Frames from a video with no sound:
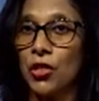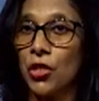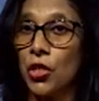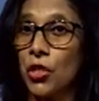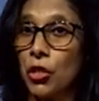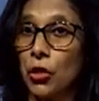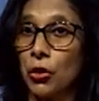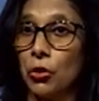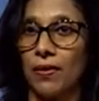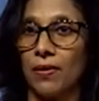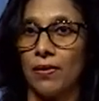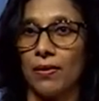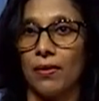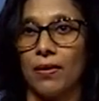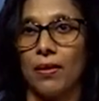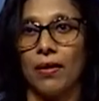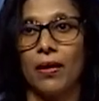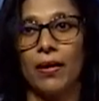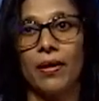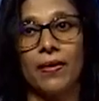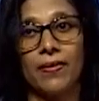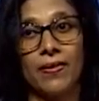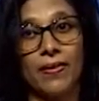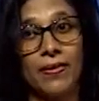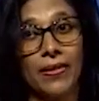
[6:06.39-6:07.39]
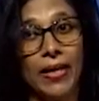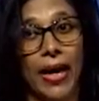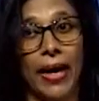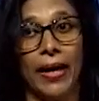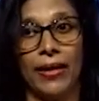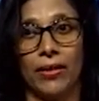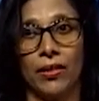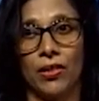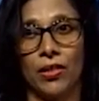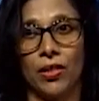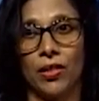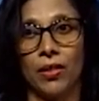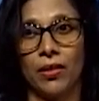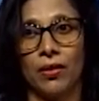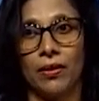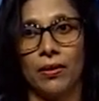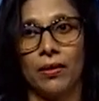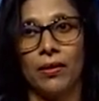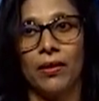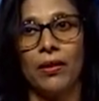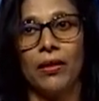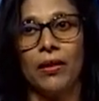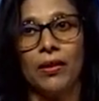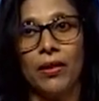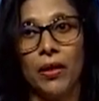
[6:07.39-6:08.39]
show us that
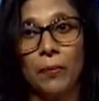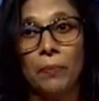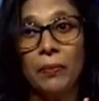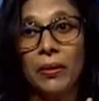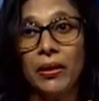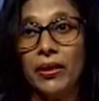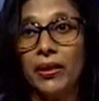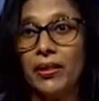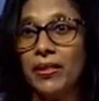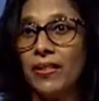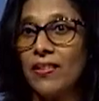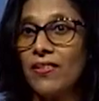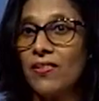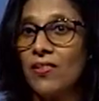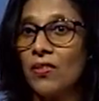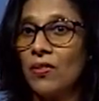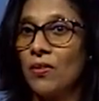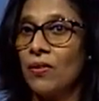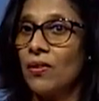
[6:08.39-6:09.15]
the bird is